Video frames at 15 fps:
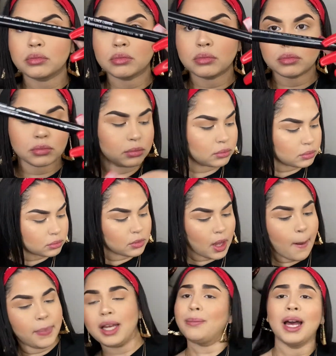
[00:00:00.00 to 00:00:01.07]
It was very
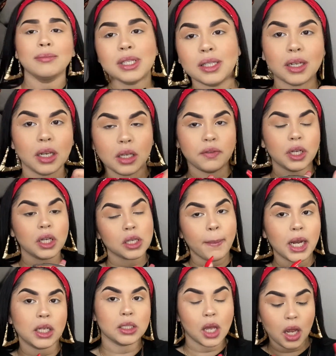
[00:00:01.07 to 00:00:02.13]
hard to record this, but I did the
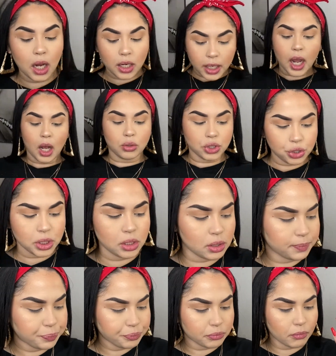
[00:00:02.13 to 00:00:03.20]
best I can. I'm
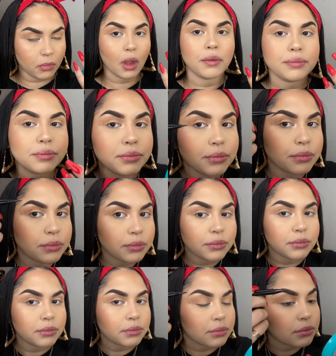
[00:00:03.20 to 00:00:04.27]
probably going to do a
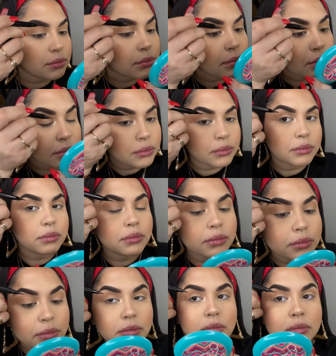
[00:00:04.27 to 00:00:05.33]
separate video of
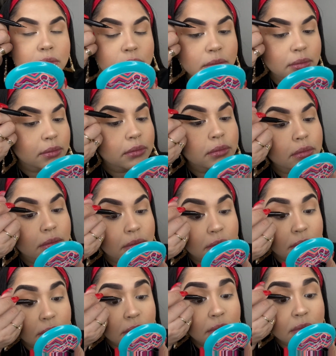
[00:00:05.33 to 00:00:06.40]
my brow and wing
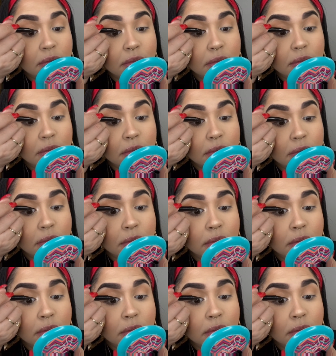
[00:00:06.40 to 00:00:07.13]
liner routine,